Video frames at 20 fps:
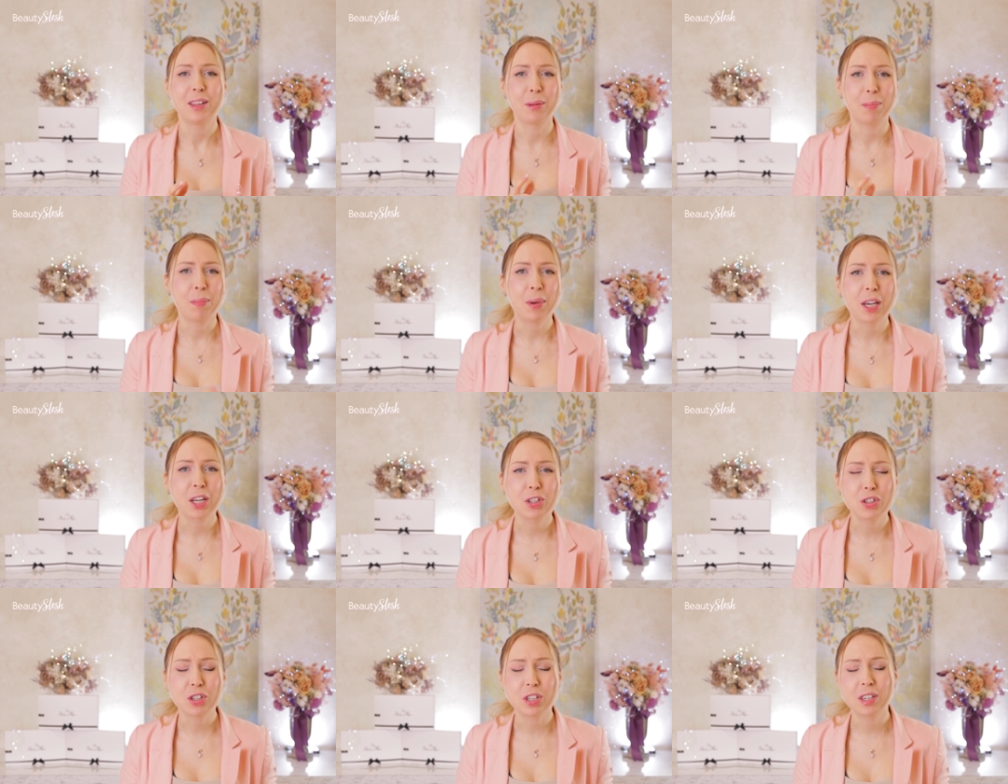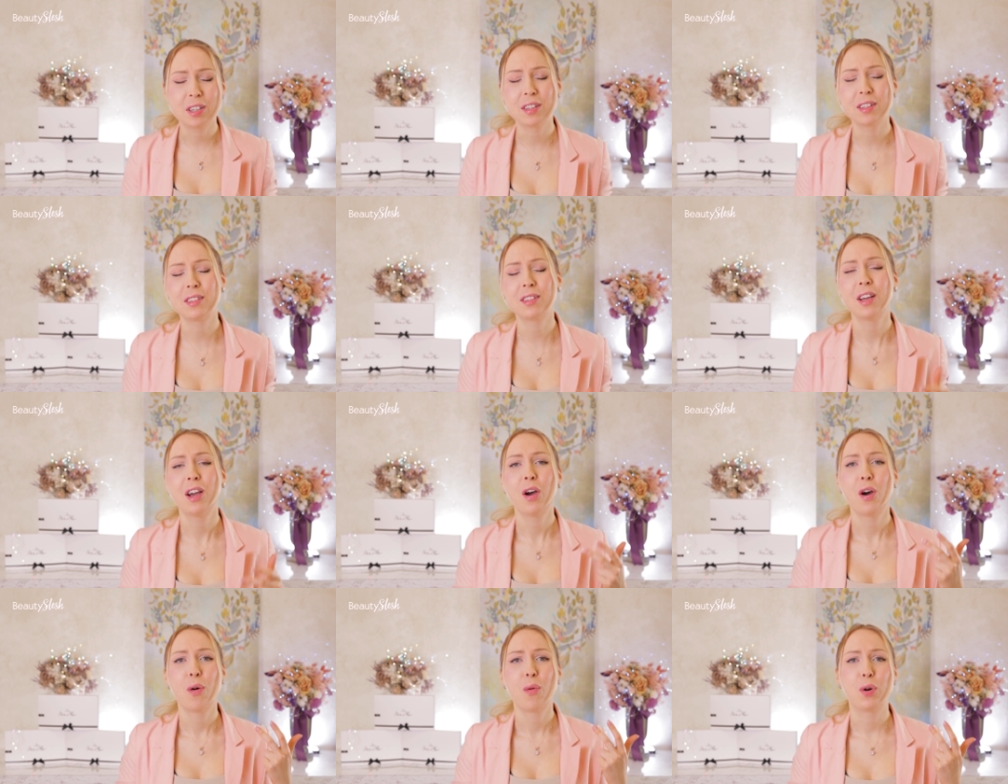the
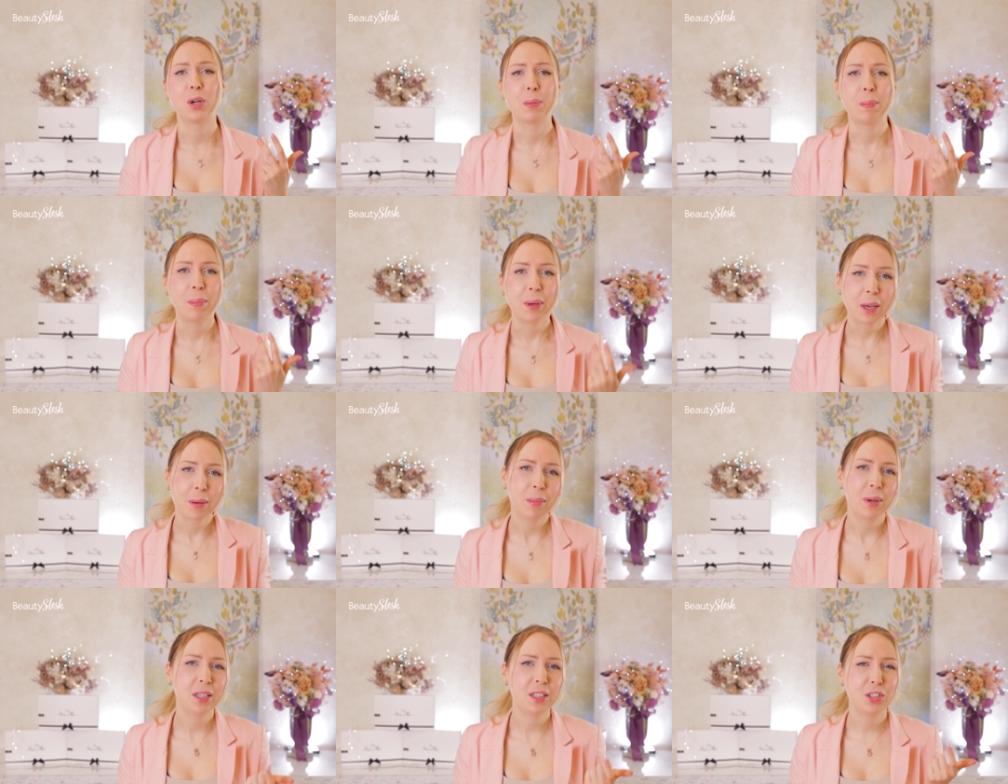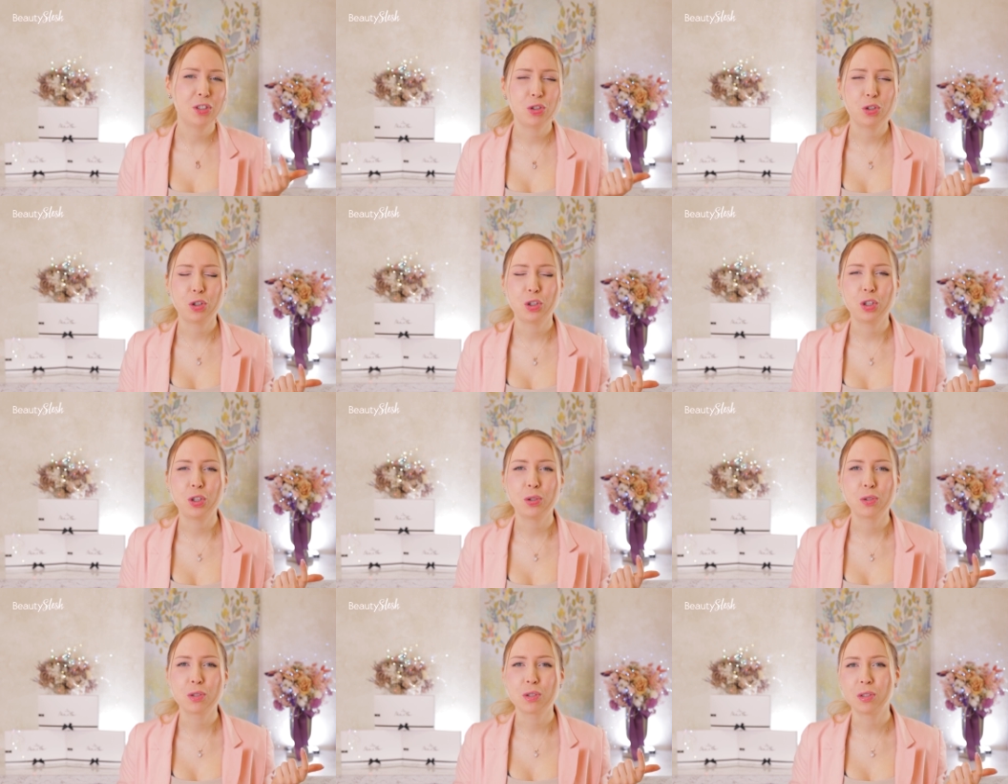pictures, what pigment did you
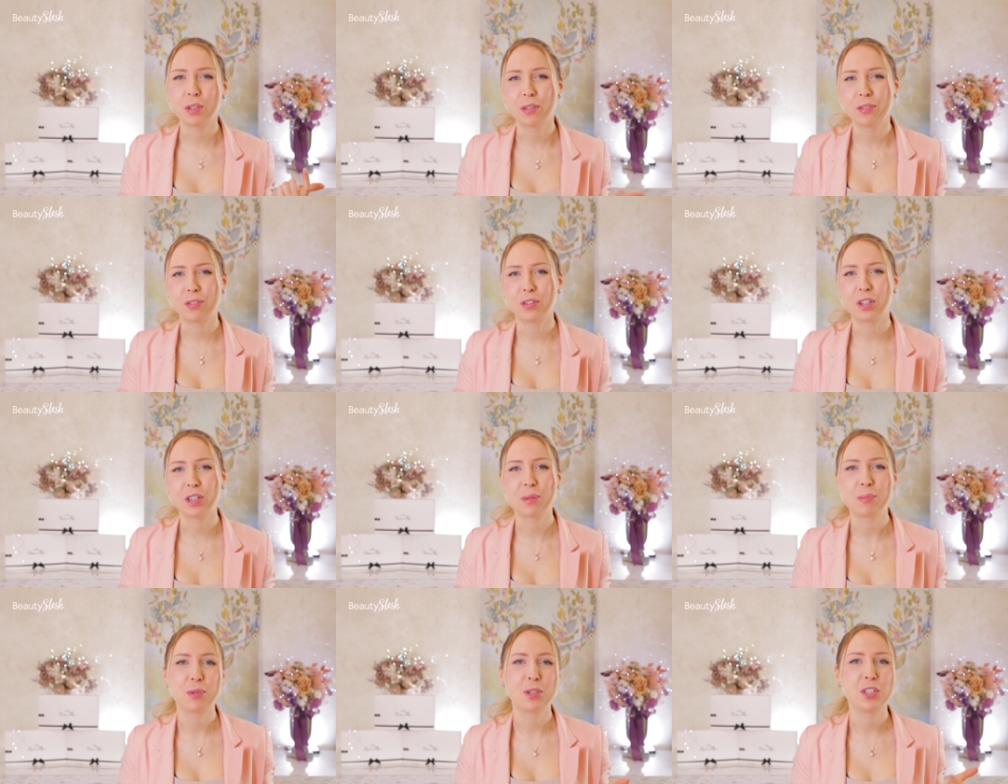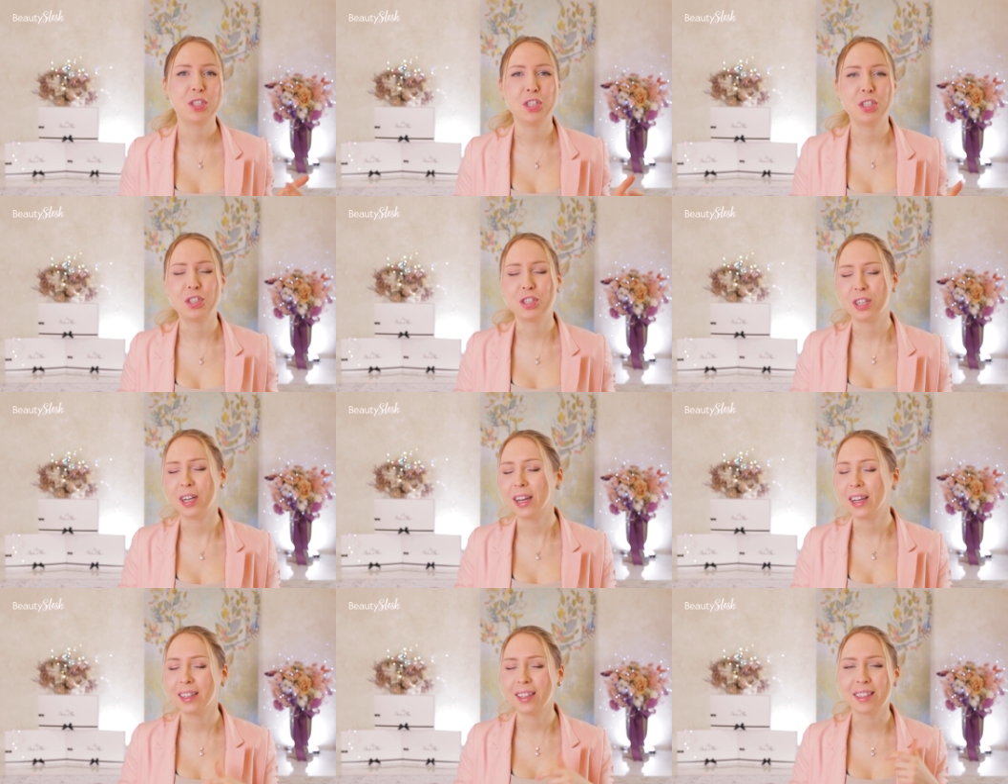use on the first
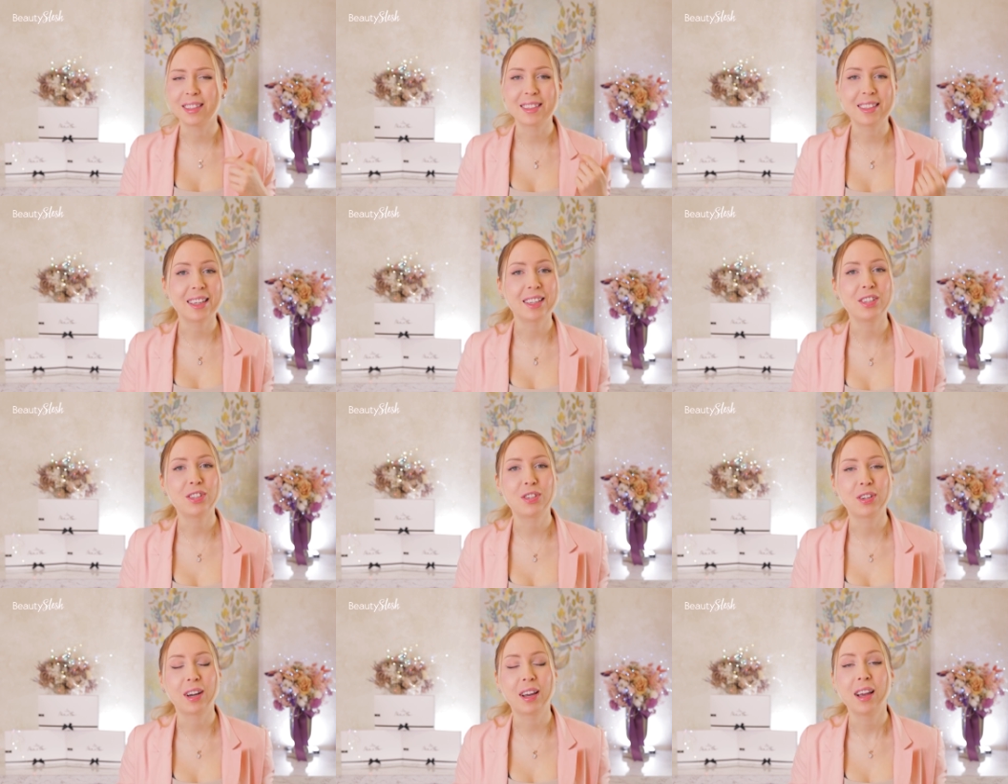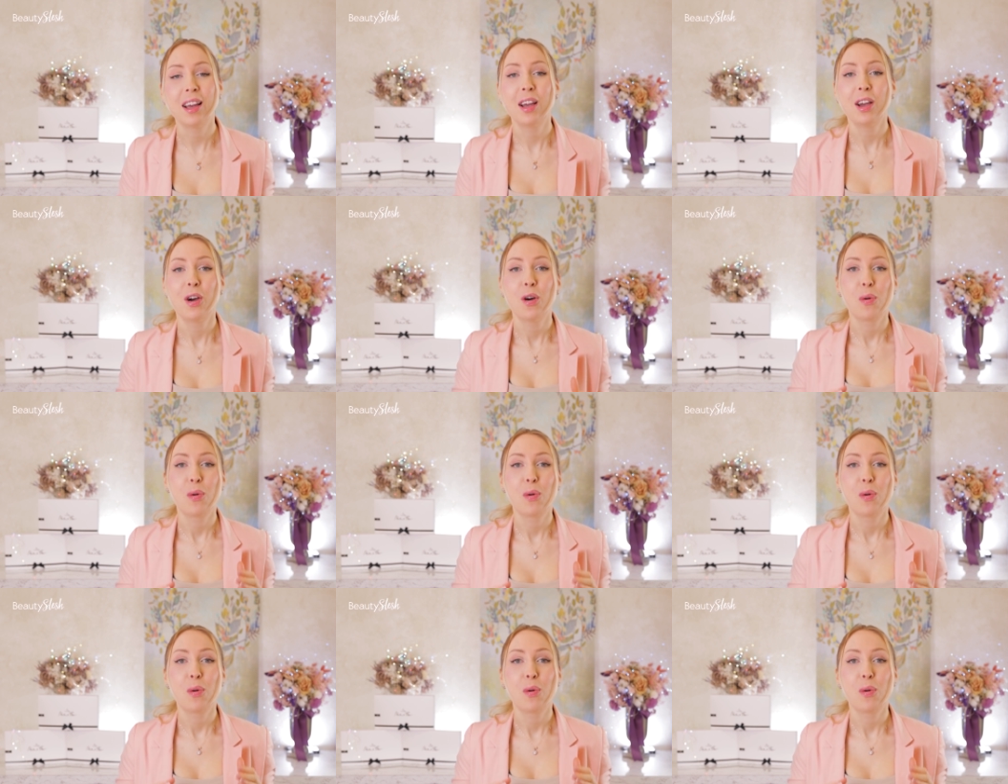procedure and etc.